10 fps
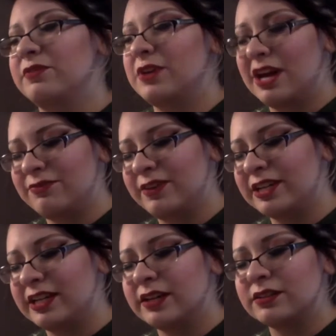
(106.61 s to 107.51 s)
If you have
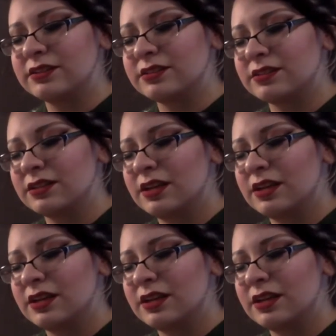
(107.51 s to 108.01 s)
fake nails,